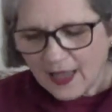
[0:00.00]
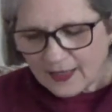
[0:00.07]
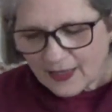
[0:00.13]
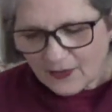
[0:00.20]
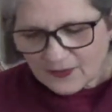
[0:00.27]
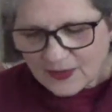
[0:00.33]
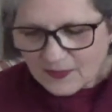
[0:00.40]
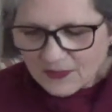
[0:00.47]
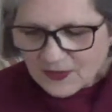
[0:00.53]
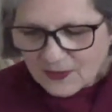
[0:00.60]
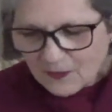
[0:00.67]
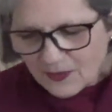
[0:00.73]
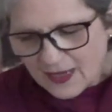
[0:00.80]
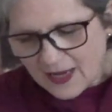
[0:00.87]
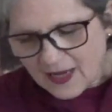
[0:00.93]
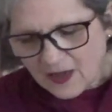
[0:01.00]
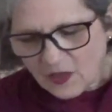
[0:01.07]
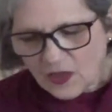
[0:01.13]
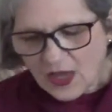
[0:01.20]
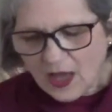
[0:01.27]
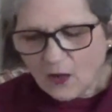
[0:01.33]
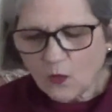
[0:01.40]
Now it seems to me
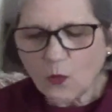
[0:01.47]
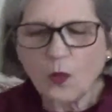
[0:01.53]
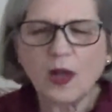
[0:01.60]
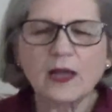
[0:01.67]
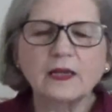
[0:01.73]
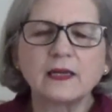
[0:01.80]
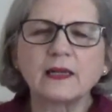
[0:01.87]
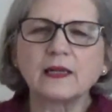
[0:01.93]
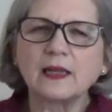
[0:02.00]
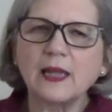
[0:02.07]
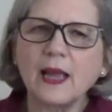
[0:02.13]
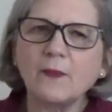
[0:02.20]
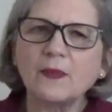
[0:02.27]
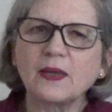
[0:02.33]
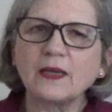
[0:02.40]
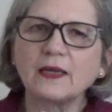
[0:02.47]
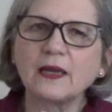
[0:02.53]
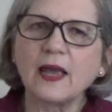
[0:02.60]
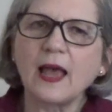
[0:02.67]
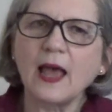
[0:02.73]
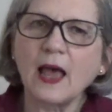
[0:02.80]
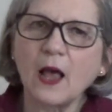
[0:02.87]
that what Clement
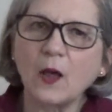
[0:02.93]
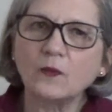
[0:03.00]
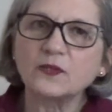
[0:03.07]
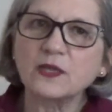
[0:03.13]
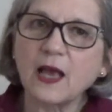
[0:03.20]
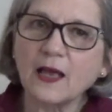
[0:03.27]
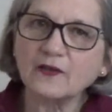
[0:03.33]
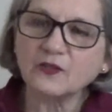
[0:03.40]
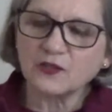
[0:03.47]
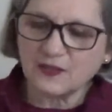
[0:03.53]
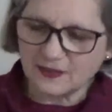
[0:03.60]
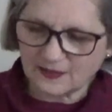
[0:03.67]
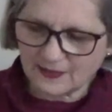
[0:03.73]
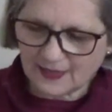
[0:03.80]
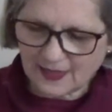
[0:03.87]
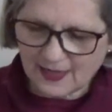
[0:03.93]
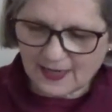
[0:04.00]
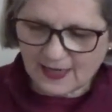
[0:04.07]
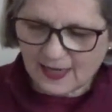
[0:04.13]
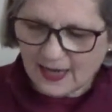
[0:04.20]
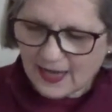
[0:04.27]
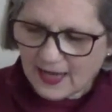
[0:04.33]
helps us to
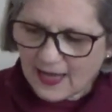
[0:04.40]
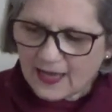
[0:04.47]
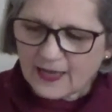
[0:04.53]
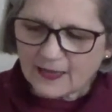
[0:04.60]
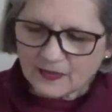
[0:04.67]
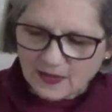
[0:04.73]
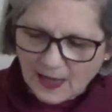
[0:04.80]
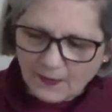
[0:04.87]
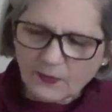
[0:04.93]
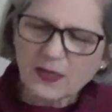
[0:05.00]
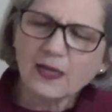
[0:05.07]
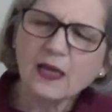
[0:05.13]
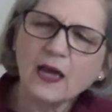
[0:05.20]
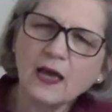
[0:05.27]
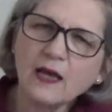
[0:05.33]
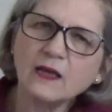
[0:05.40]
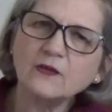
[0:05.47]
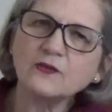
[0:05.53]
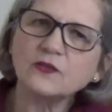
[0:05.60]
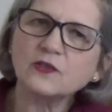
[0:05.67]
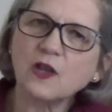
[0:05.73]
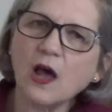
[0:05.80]
see is that
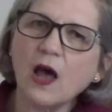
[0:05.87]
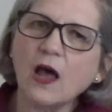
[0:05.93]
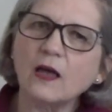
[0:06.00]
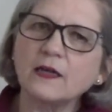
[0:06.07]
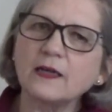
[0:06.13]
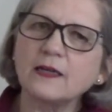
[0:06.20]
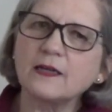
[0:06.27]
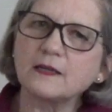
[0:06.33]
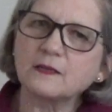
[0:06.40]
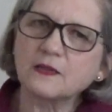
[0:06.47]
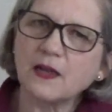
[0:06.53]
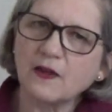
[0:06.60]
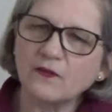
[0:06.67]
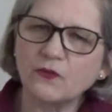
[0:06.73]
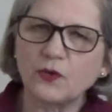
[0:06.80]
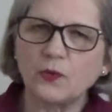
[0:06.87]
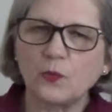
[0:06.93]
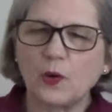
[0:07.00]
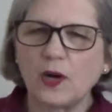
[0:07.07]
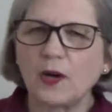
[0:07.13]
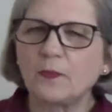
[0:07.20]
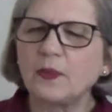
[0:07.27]
because God is
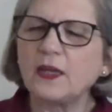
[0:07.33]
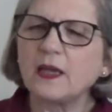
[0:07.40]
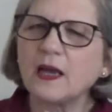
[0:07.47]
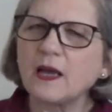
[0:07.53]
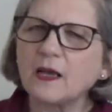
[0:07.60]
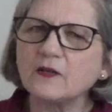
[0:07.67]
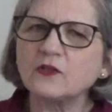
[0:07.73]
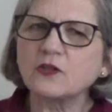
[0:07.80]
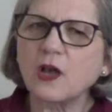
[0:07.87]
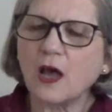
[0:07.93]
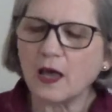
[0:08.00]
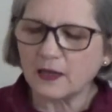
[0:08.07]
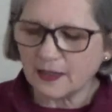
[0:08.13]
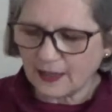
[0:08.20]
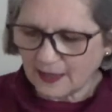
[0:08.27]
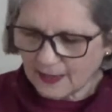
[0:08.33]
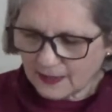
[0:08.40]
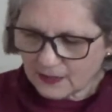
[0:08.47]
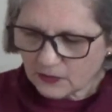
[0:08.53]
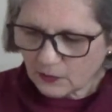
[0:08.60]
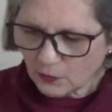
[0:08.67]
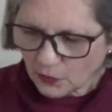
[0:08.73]
everywhere, because God
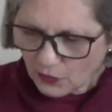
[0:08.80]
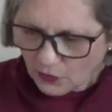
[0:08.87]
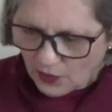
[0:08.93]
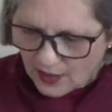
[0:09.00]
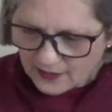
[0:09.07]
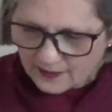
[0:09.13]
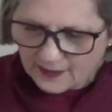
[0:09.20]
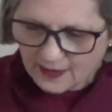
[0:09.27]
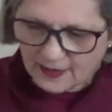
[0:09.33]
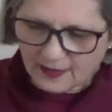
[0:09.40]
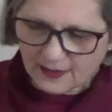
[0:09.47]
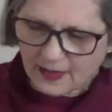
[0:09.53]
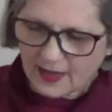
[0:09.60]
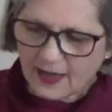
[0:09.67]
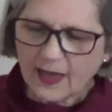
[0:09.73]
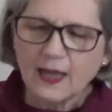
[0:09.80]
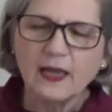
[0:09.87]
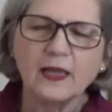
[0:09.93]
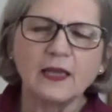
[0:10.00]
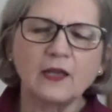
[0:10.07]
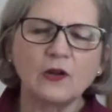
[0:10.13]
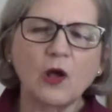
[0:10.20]
is present
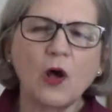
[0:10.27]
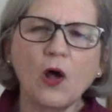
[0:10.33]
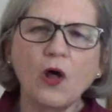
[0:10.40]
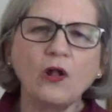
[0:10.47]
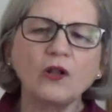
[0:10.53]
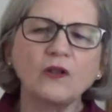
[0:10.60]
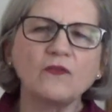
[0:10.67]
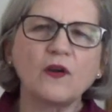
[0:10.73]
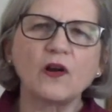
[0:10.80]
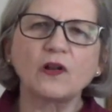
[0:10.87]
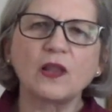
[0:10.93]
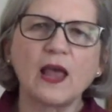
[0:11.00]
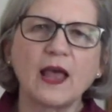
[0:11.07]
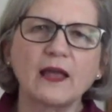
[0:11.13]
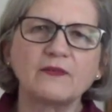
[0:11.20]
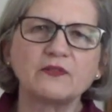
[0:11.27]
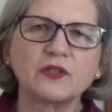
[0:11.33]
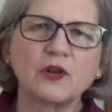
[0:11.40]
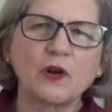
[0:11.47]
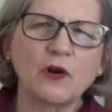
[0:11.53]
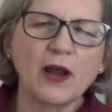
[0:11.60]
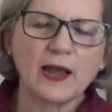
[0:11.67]
in all of our lives
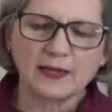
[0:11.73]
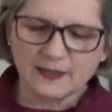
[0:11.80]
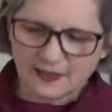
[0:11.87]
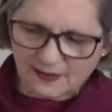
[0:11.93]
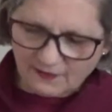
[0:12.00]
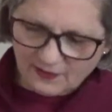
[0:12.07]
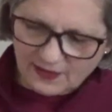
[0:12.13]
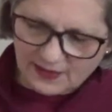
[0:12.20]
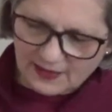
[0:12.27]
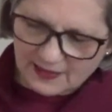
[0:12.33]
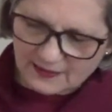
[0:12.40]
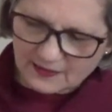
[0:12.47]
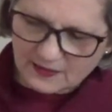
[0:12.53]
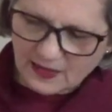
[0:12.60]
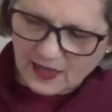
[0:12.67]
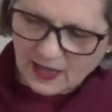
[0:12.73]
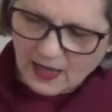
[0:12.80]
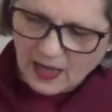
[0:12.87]
and our activities,